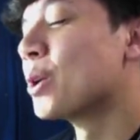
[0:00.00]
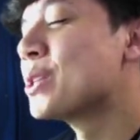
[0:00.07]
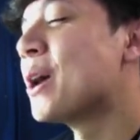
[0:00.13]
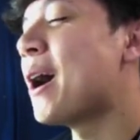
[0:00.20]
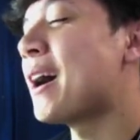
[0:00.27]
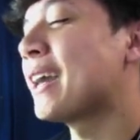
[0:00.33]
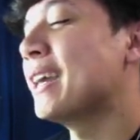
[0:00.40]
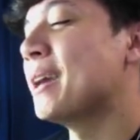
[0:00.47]

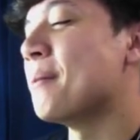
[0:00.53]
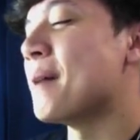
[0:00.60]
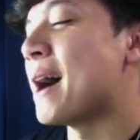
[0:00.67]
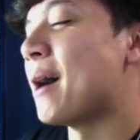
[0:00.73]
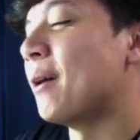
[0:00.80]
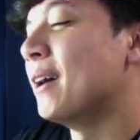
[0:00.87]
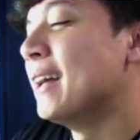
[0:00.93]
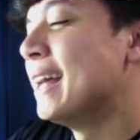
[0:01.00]
talking
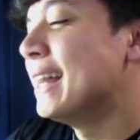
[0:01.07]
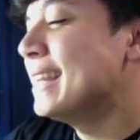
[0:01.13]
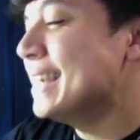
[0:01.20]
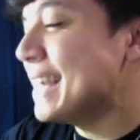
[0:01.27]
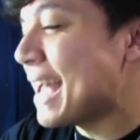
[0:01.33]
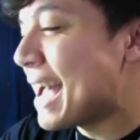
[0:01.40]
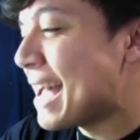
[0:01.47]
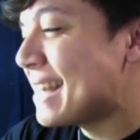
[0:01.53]
about
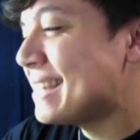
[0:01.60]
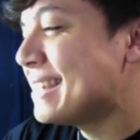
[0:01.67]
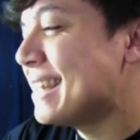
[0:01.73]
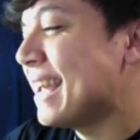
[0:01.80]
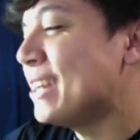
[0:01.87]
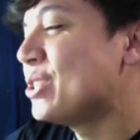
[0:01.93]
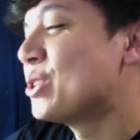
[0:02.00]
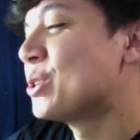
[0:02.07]
the
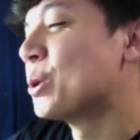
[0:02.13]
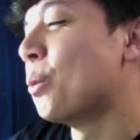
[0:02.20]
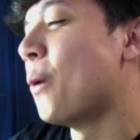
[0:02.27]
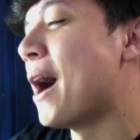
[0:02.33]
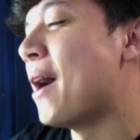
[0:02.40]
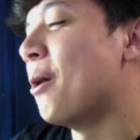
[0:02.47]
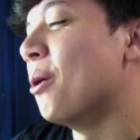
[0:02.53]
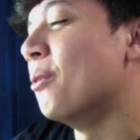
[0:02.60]

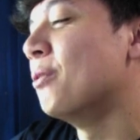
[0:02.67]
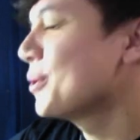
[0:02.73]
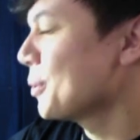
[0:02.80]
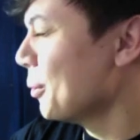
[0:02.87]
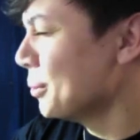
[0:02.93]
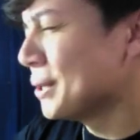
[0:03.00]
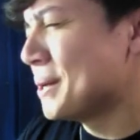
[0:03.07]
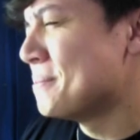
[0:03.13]
SH12
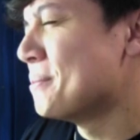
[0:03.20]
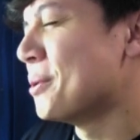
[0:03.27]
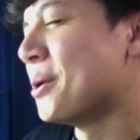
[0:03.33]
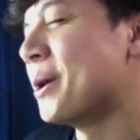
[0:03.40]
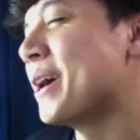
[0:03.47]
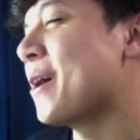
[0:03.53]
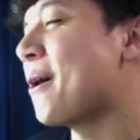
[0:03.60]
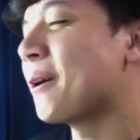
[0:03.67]
Golden
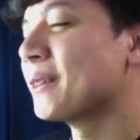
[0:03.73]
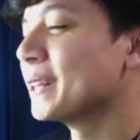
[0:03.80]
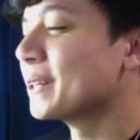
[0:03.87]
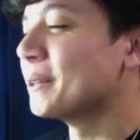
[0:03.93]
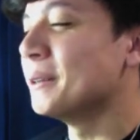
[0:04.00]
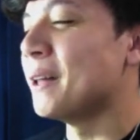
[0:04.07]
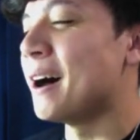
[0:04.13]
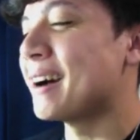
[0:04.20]
Boy, our
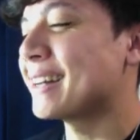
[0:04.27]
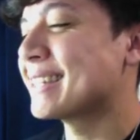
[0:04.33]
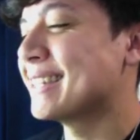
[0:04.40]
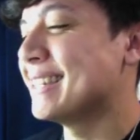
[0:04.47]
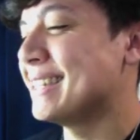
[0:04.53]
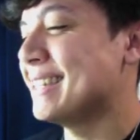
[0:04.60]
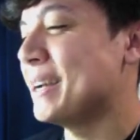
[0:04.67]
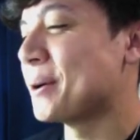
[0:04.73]
little
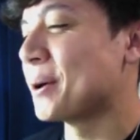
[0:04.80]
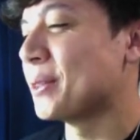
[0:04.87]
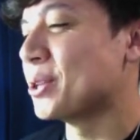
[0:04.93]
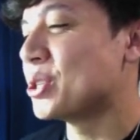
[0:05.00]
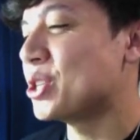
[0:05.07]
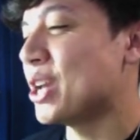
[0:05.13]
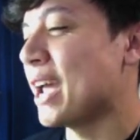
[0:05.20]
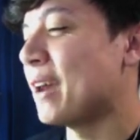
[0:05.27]
Loxus here on the
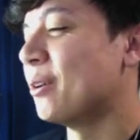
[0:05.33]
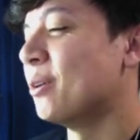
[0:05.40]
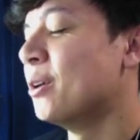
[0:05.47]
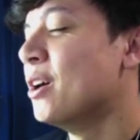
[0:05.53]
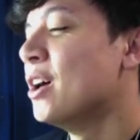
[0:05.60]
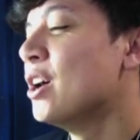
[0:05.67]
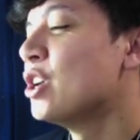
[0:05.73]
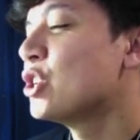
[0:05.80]
channel,
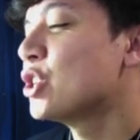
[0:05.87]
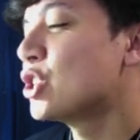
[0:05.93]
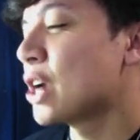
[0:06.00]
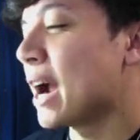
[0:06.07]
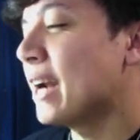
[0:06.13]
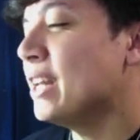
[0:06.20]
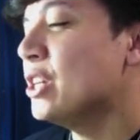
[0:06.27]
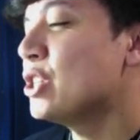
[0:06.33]

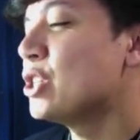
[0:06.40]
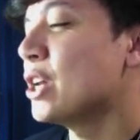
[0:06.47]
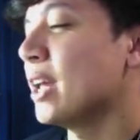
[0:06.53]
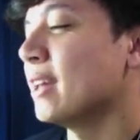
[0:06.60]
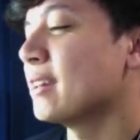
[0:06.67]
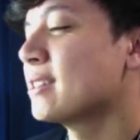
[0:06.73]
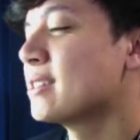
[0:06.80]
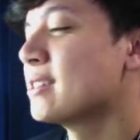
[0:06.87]
Shiny
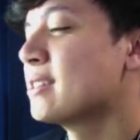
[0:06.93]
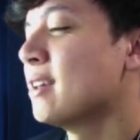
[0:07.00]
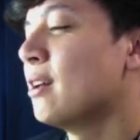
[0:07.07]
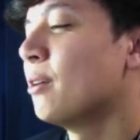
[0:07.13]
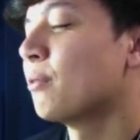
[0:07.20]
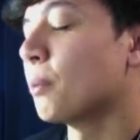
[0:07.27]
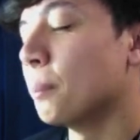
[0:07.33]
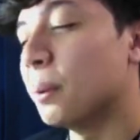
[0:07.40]
Shinx
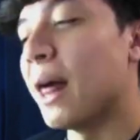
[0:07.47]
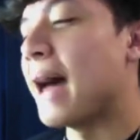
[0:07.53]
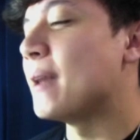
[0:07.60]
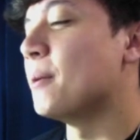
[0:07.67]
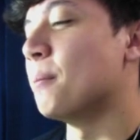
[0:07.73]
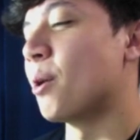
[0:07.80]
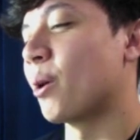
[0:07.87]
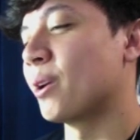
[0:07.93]
from
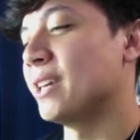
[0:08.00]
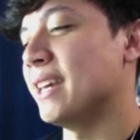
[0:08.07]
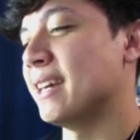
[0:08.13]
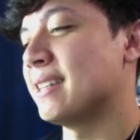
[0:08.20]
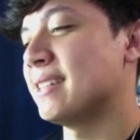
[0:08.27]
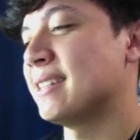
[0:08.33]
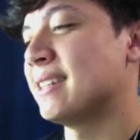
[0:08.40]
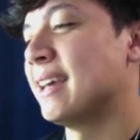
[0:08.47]
Platinum
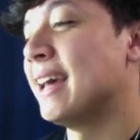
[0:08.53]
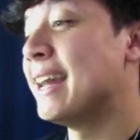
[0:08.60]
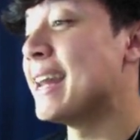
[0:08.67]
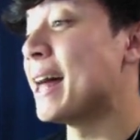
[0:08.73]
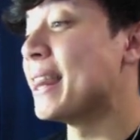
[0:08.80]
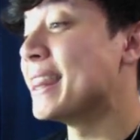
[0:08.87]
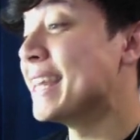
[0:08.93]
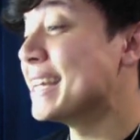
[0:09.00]
Arceus.
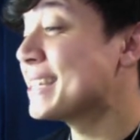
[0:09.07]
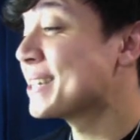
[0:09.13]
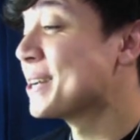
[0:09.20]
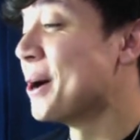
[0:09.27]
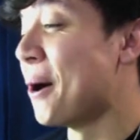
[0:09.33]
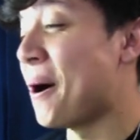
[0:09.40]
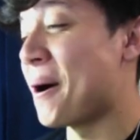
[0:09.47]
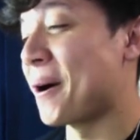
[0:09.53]
Now, this
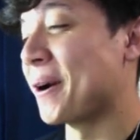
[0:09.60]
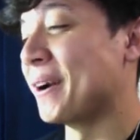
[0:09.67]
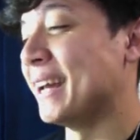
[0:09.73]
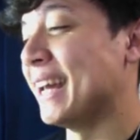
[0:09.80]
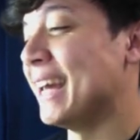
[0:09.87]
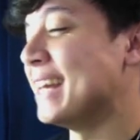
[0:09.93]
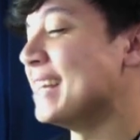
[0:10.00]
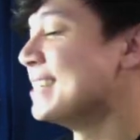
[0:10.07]

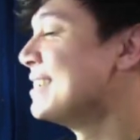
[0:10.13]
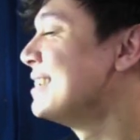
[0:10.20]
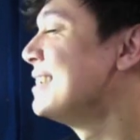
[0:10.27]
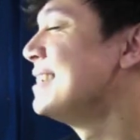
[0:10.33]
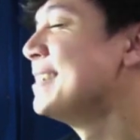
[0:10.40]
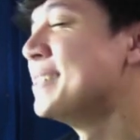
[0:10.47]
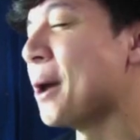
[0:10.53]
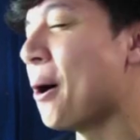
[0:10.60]
card is
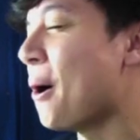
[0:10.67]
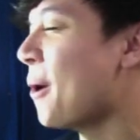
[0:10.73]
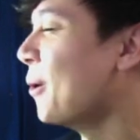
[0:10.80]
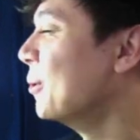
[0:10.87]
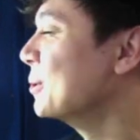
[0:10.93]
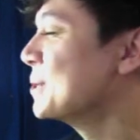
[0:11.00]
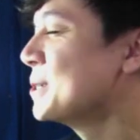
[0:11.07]
so